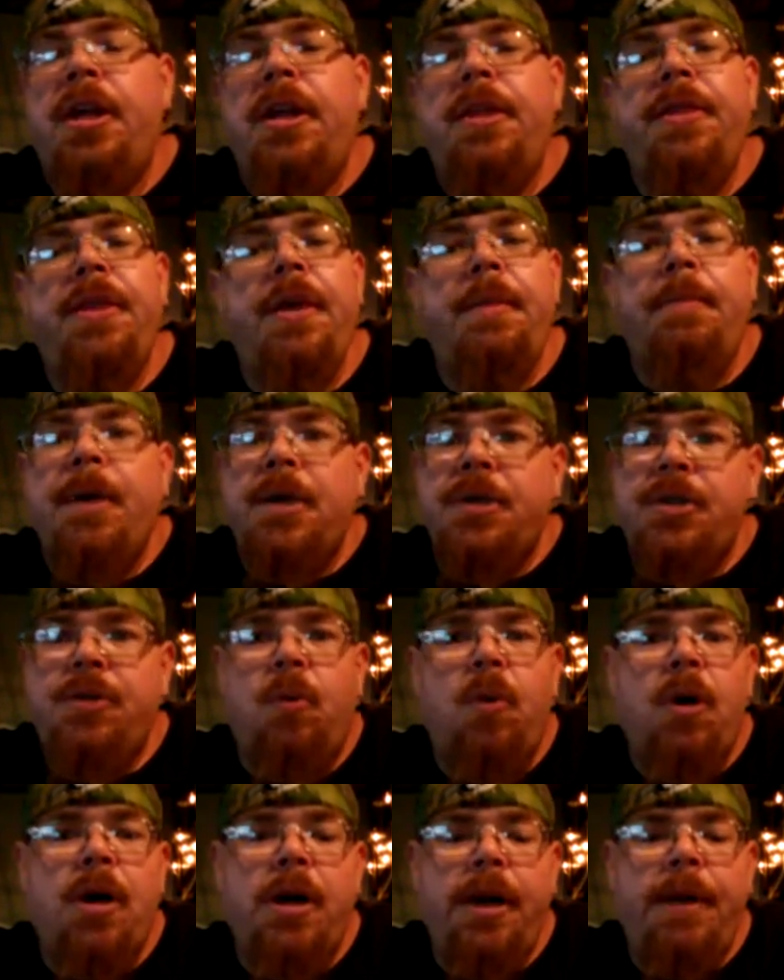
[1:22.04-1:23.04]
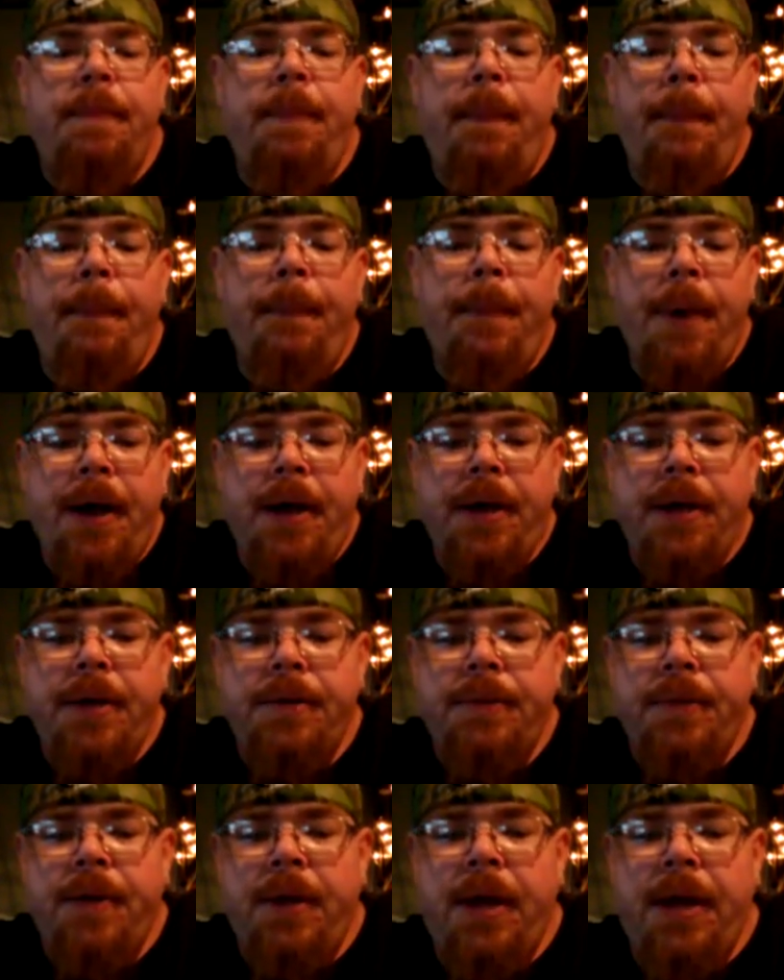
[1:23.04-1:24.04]
they must want it, but
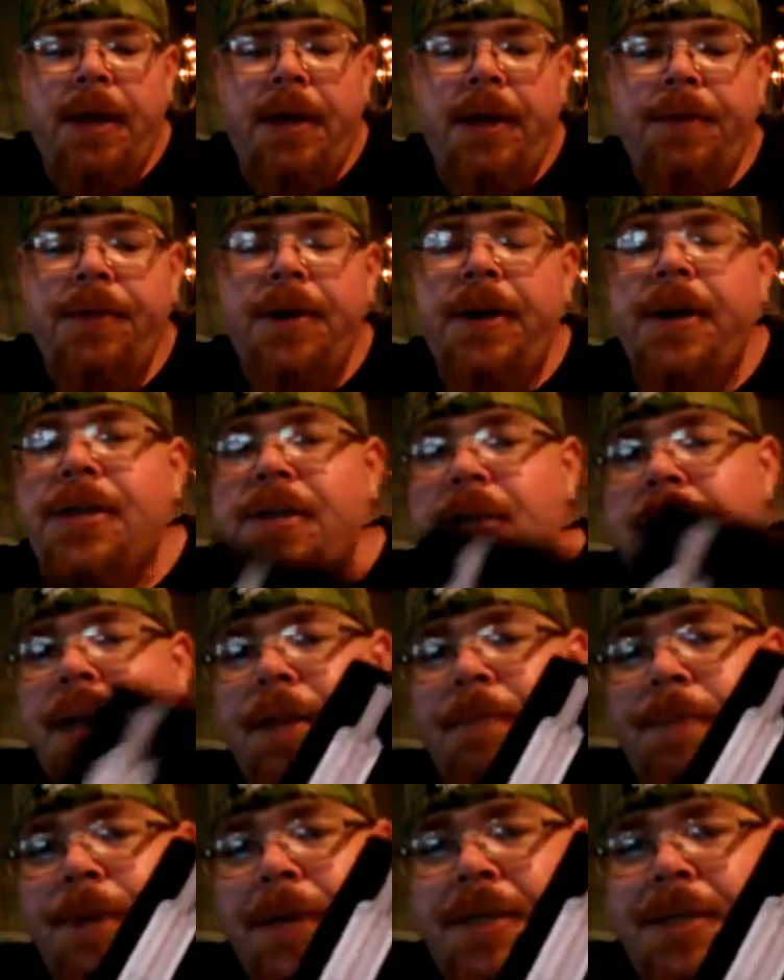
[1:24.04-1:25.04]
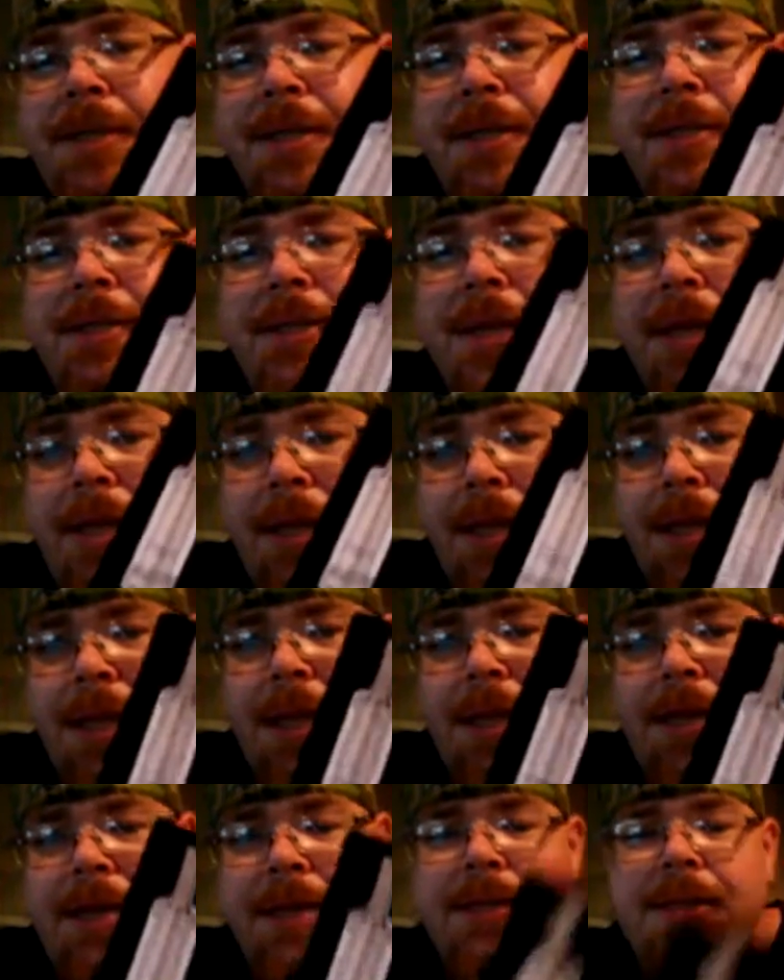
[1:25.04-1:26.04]
there is another piece of this kit that
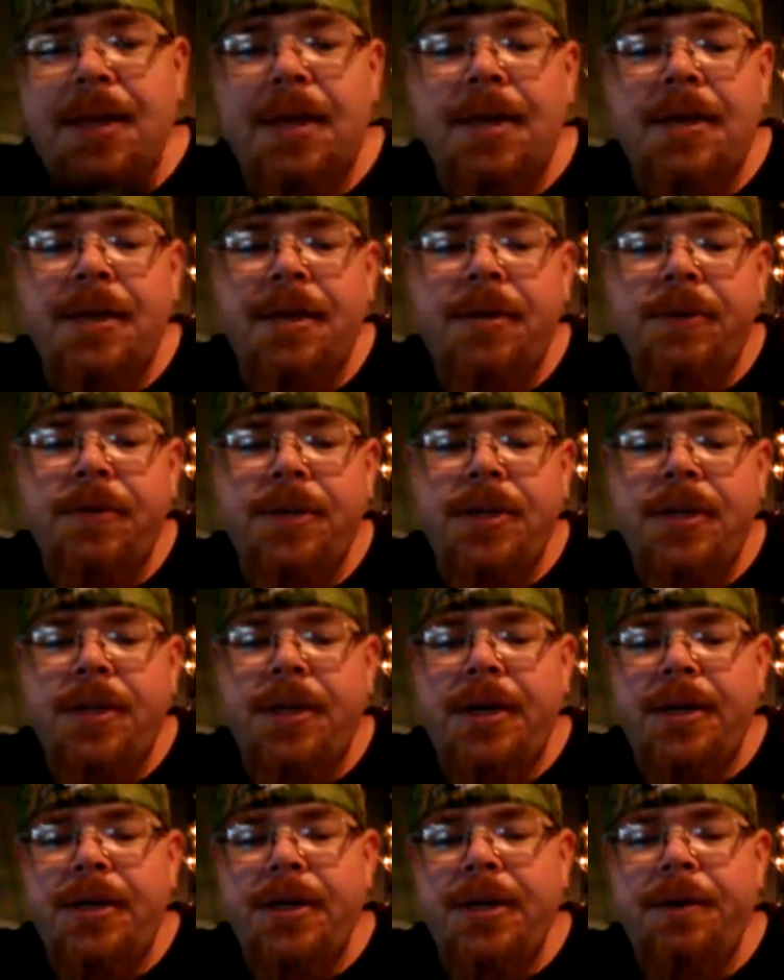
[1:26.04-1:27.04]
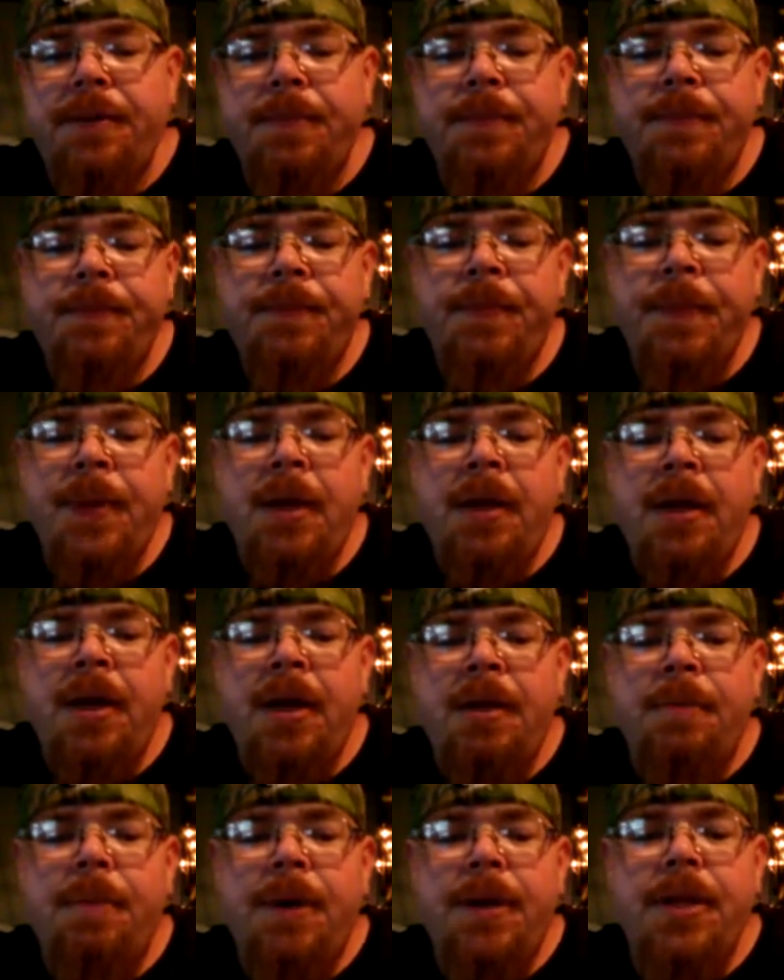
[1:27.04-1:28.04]
it does not tell you what's in there too.
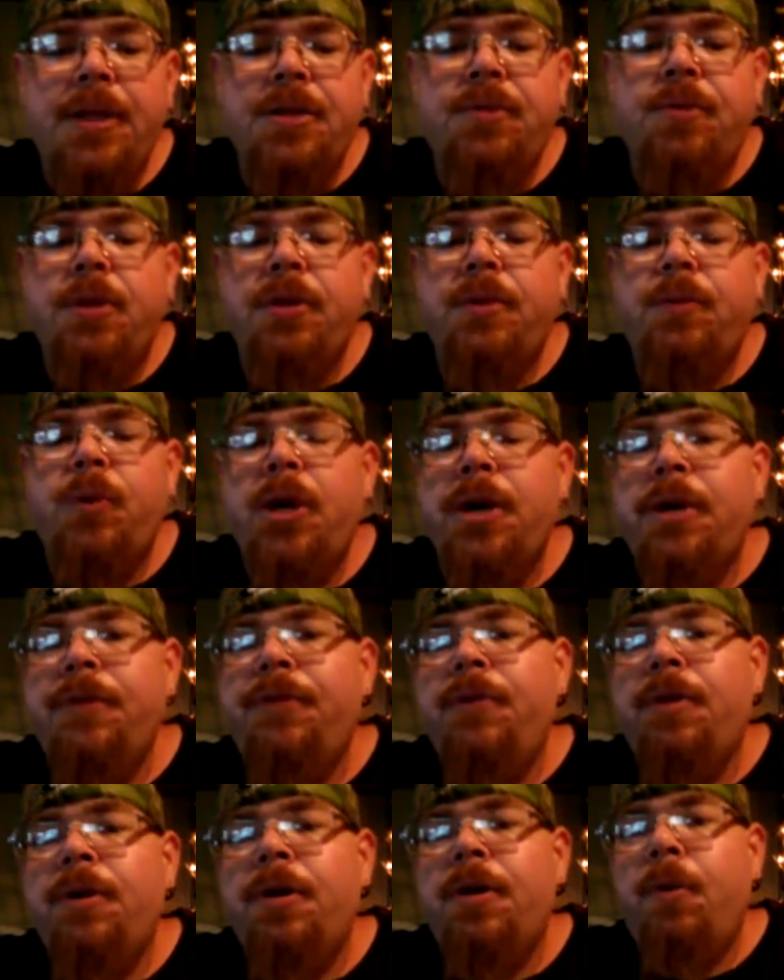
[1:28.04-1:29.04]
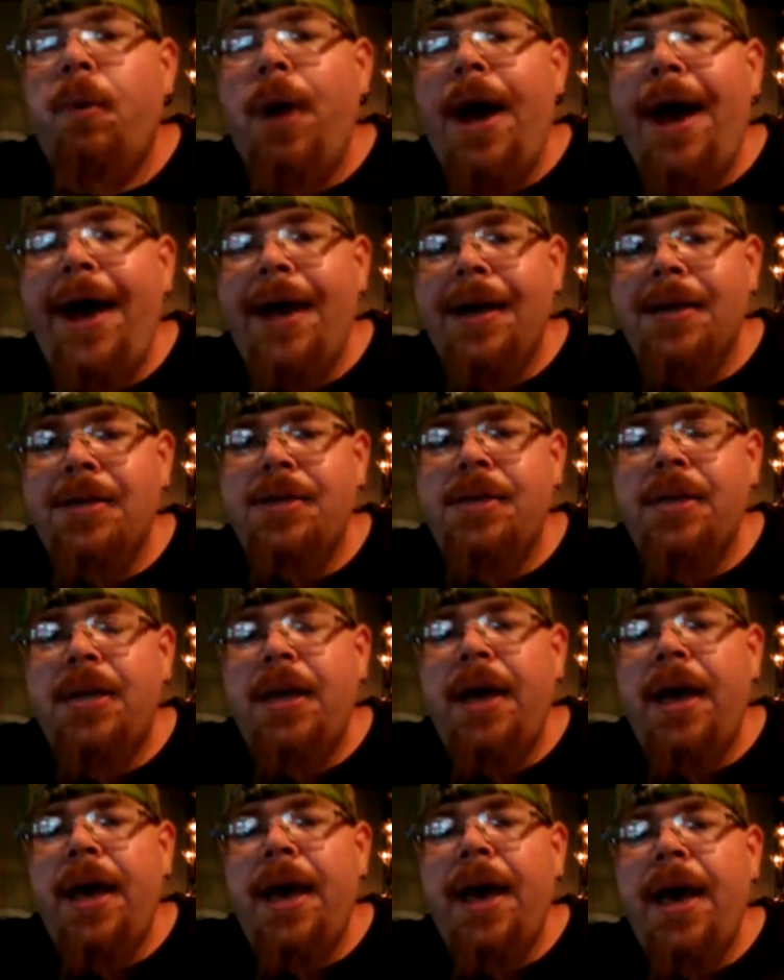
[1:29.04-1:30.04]
But this will work for wax
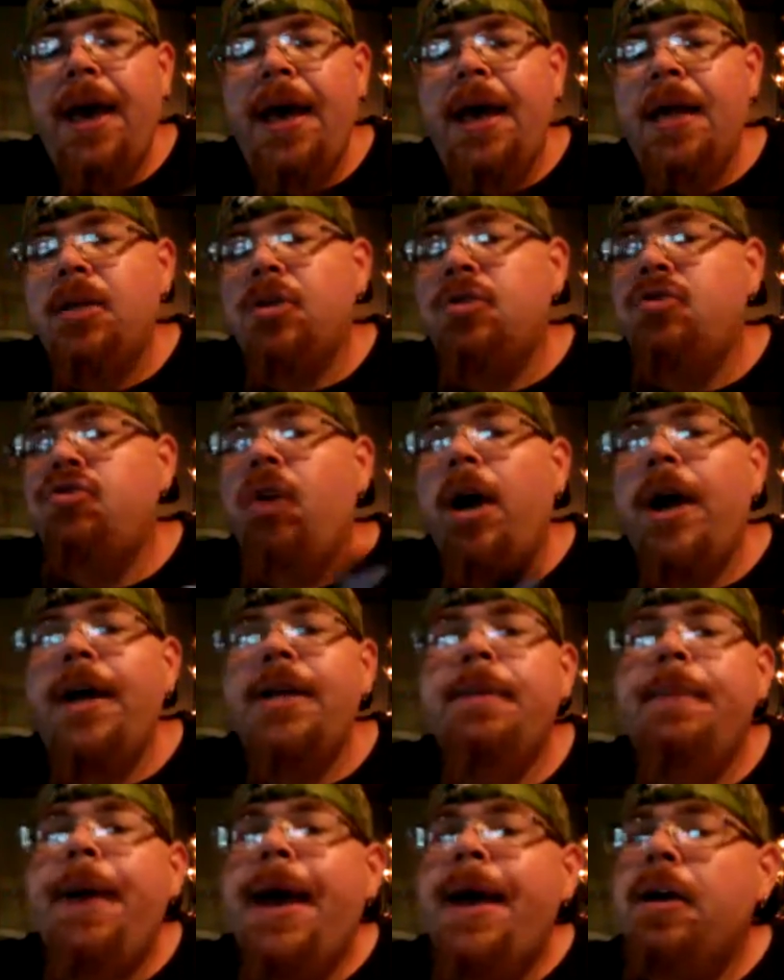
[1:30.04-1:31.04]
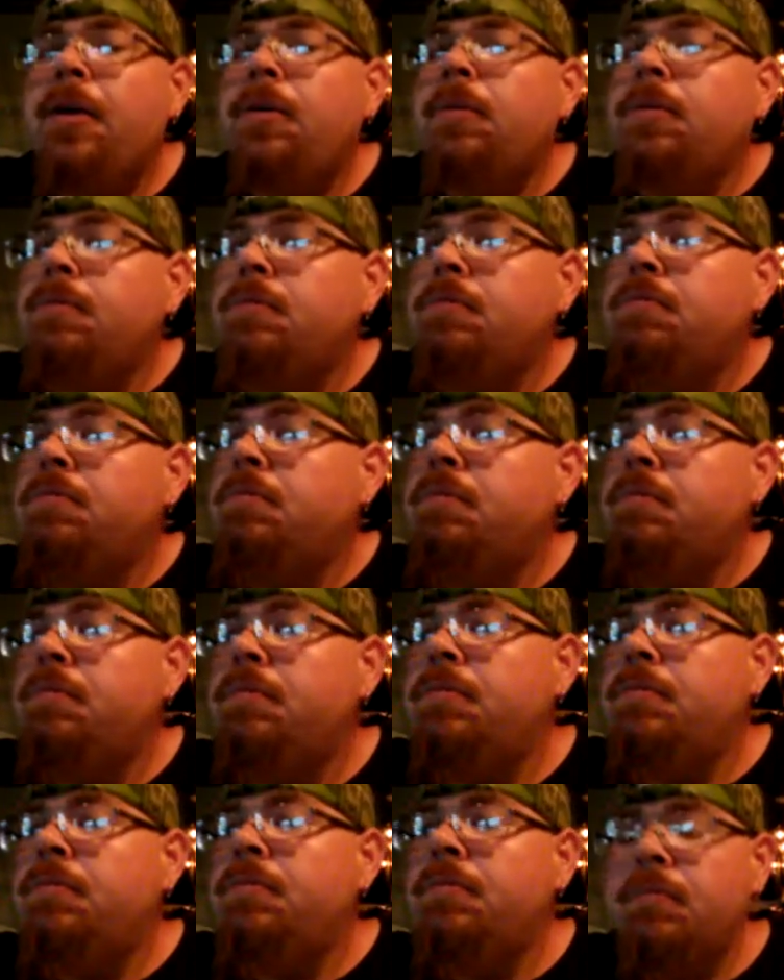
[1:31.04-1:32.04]
and dry tobacco.
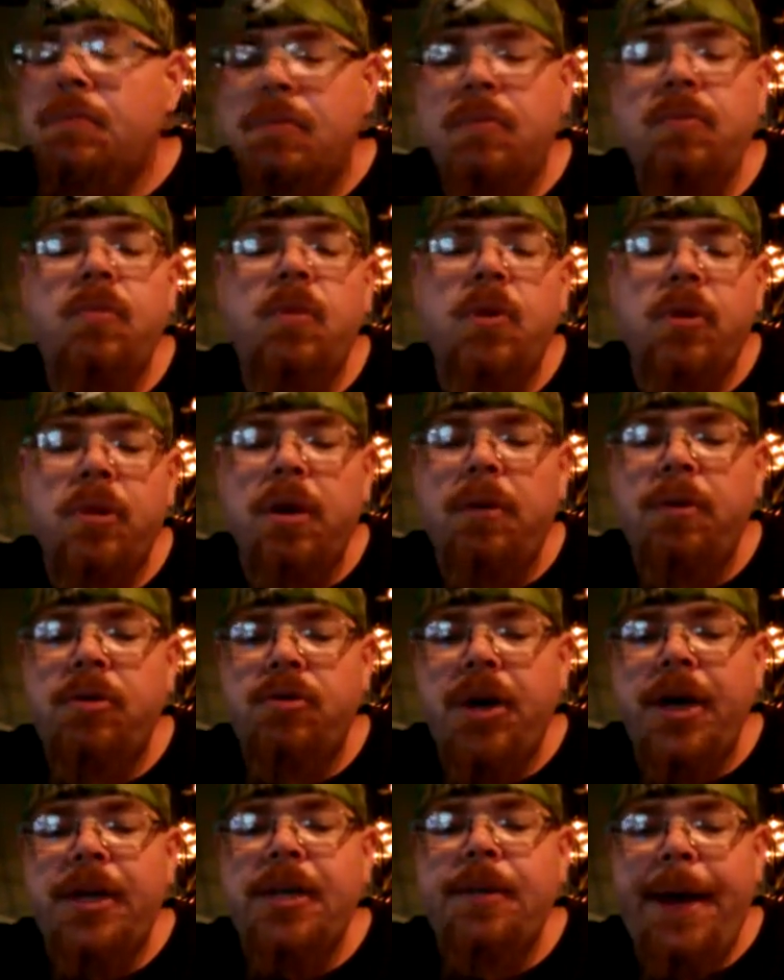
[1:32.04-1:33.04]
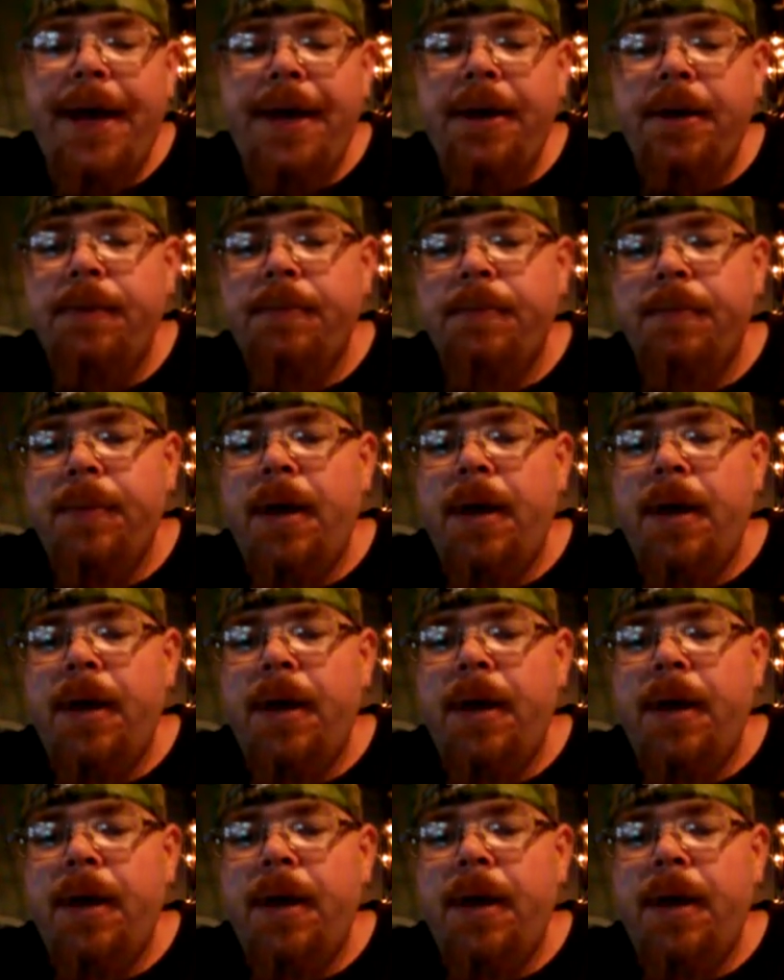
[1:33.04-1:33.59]
We'll go with dry tobacco.